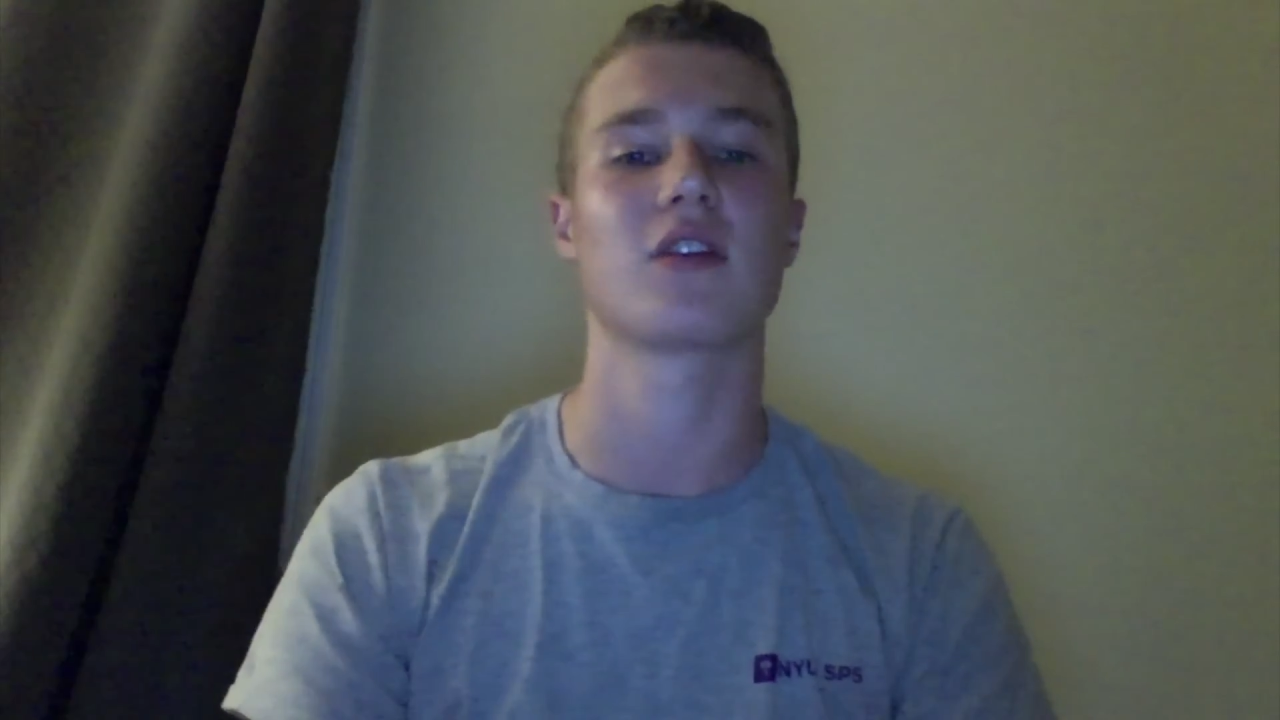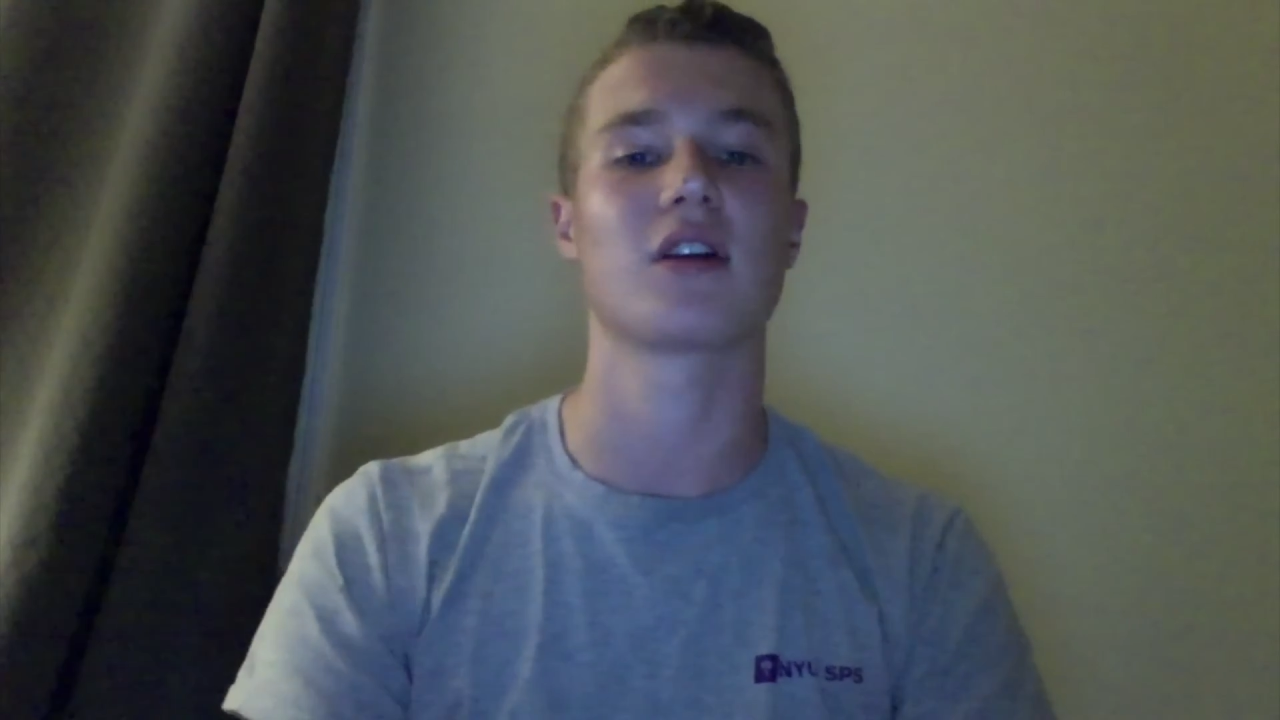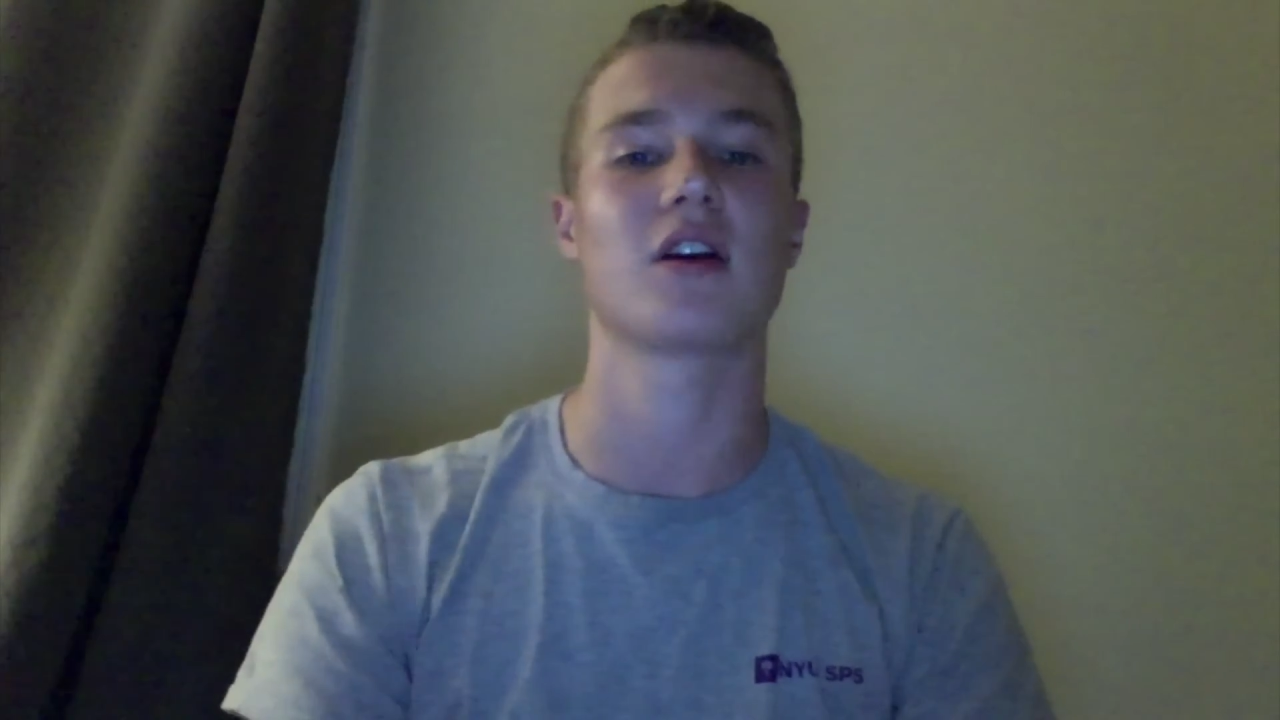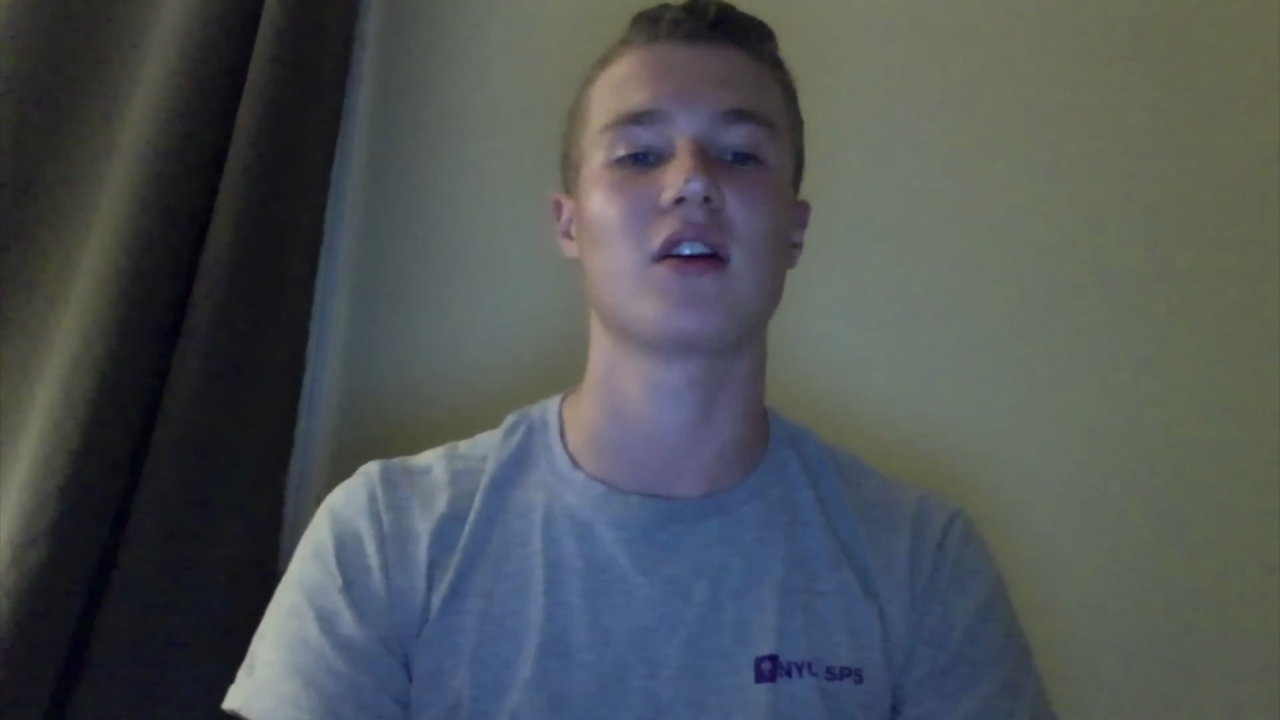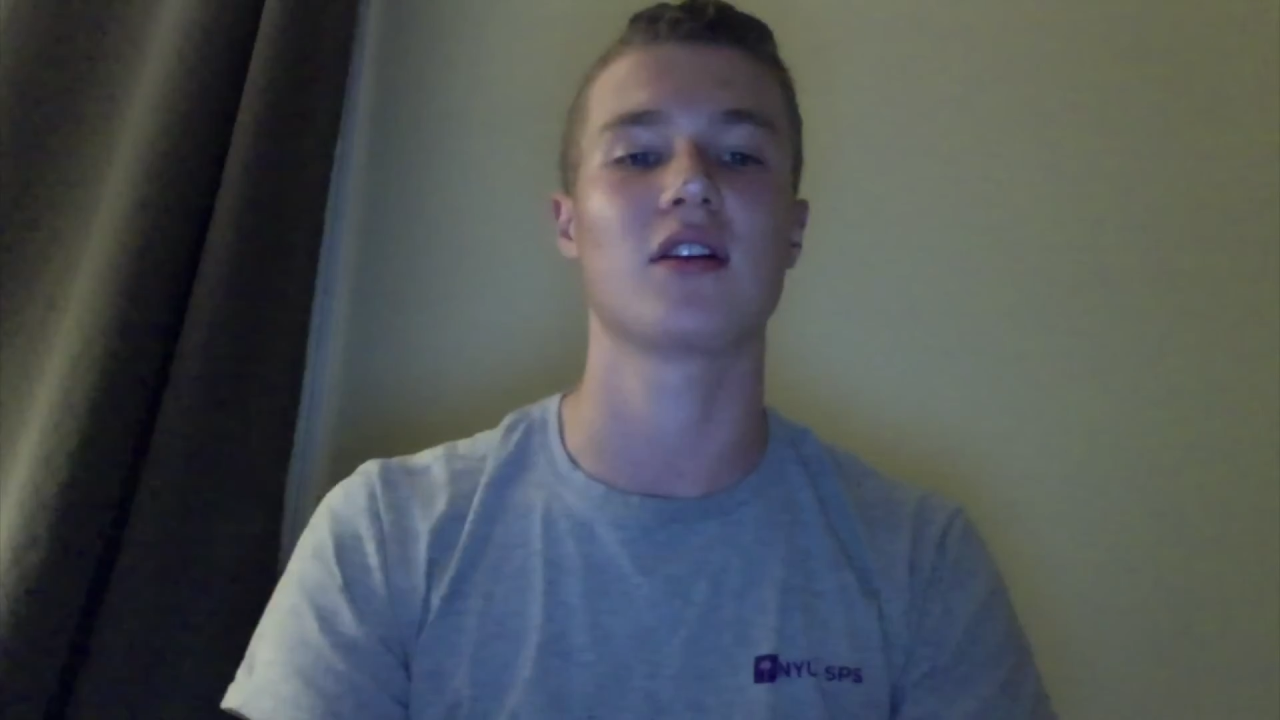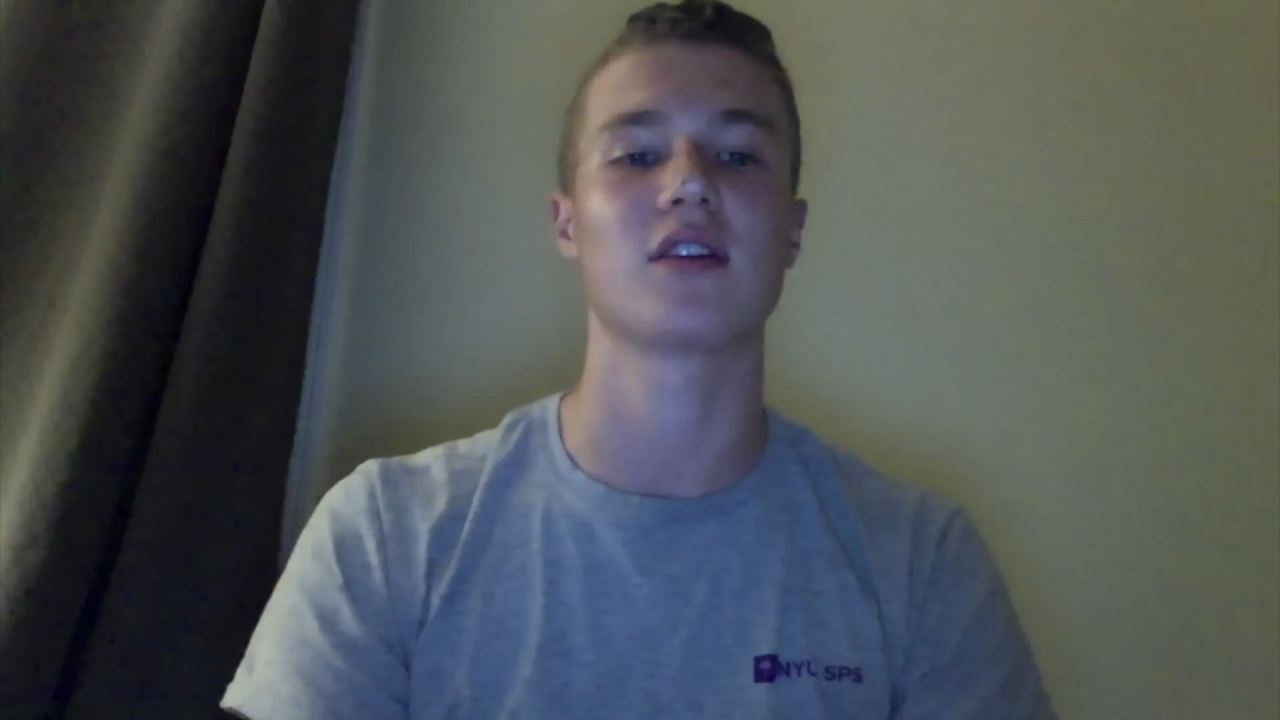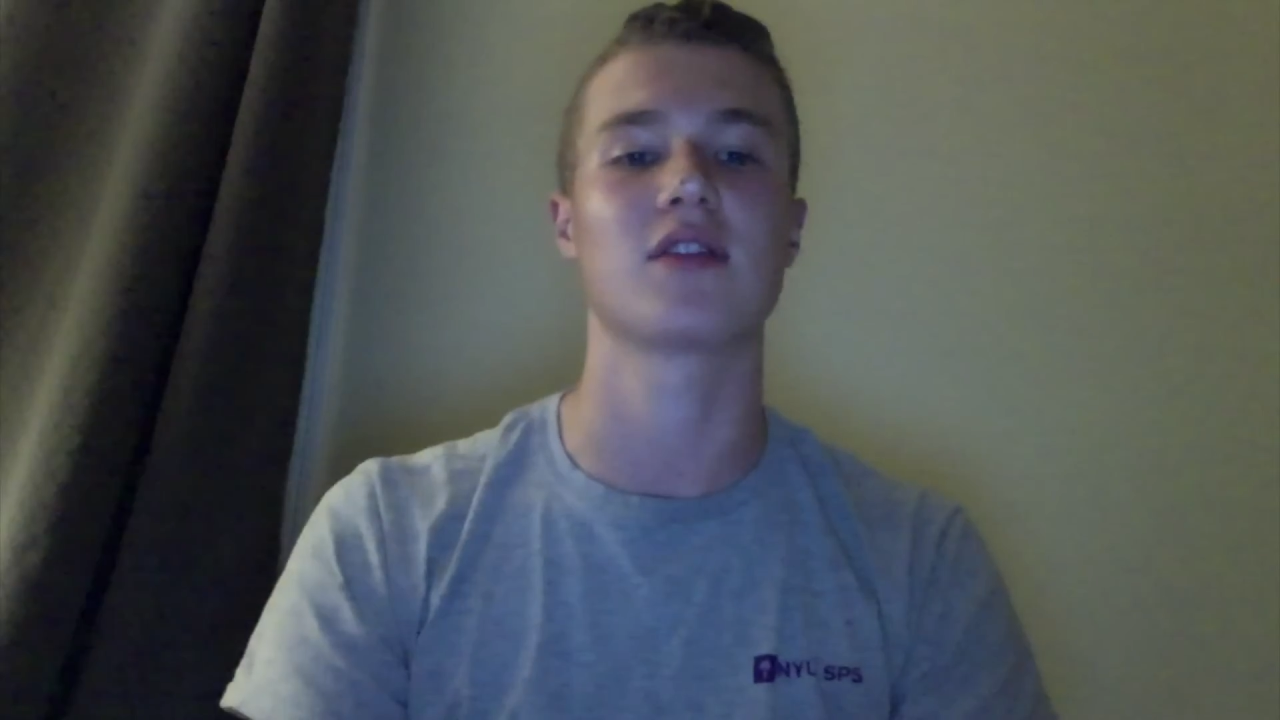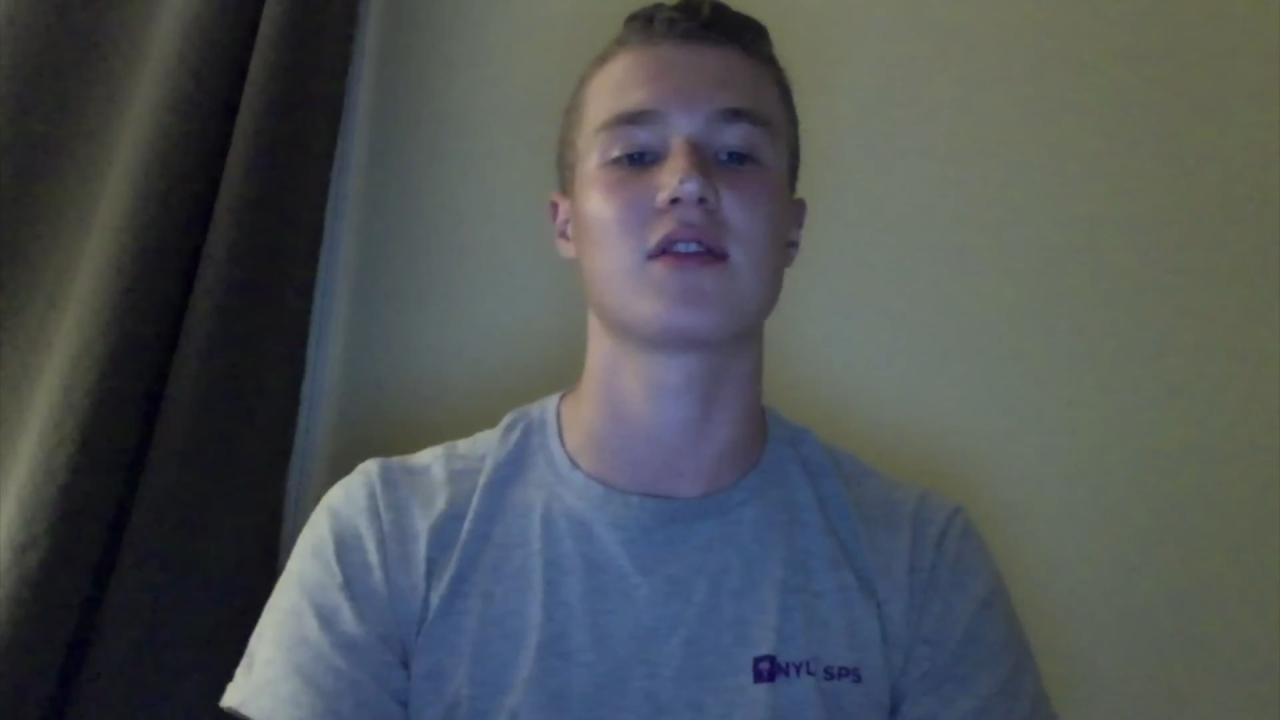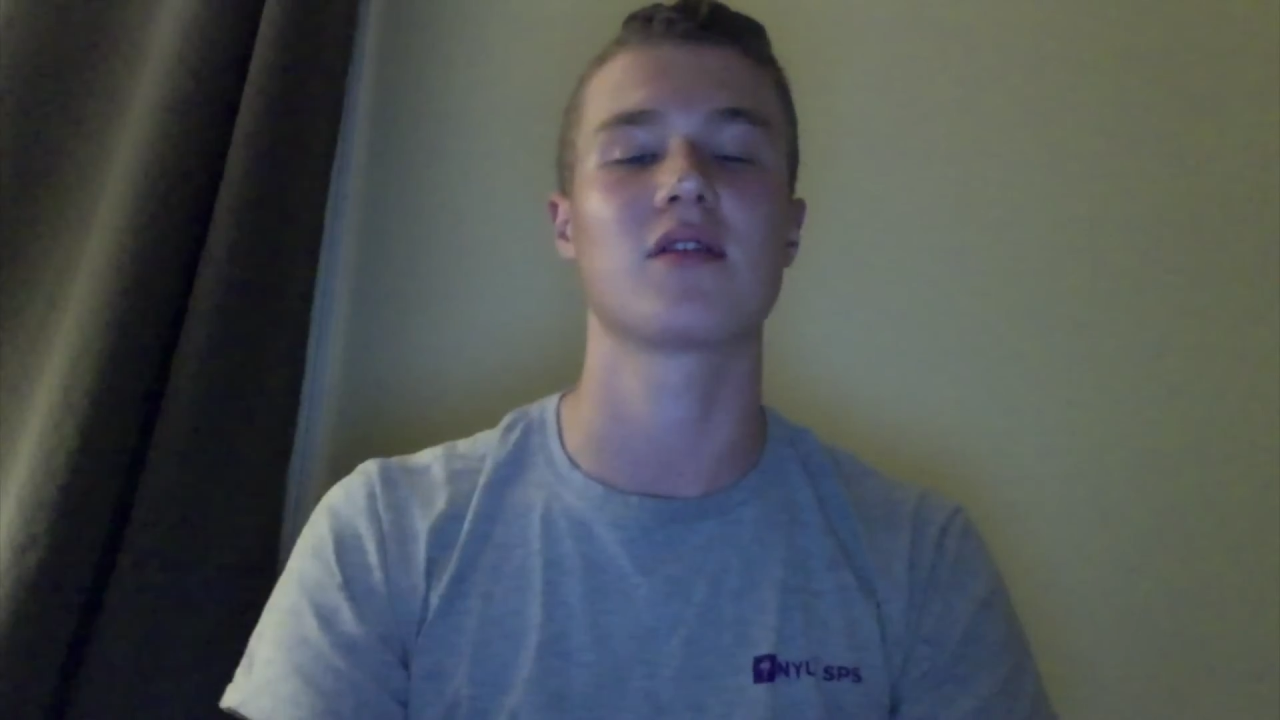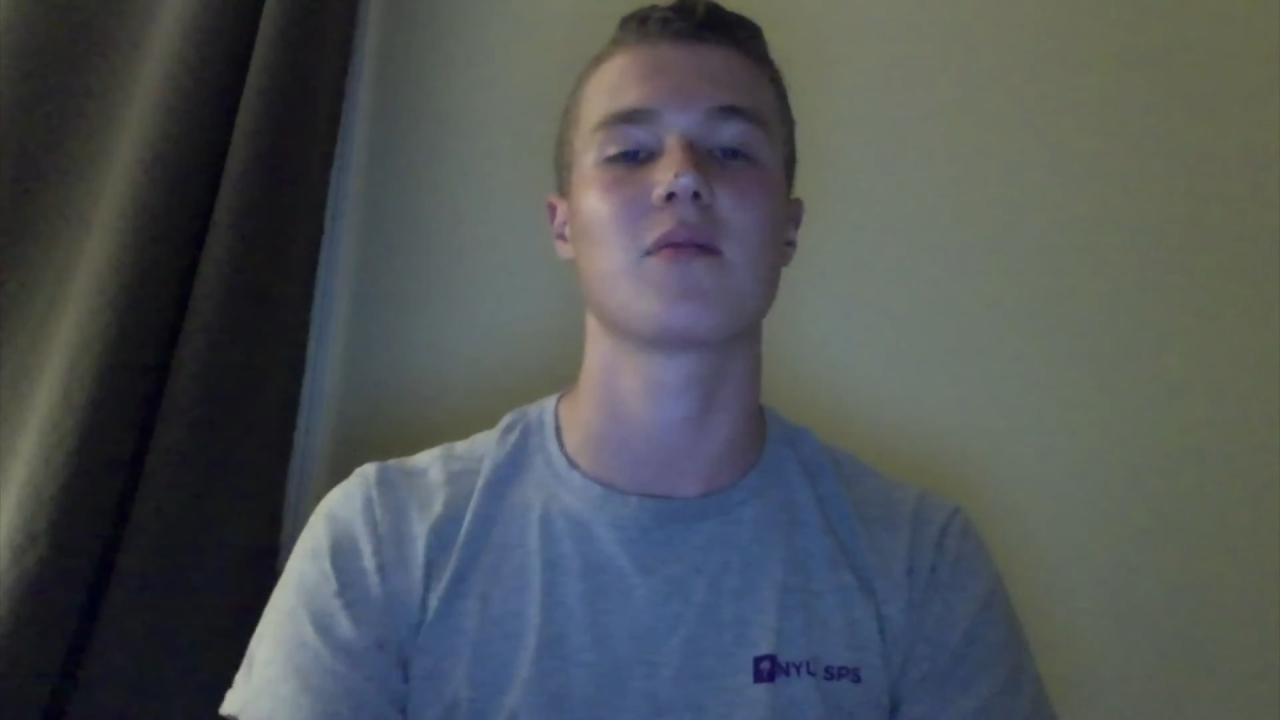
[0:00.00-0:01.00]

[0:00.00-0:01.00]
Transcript: the colonists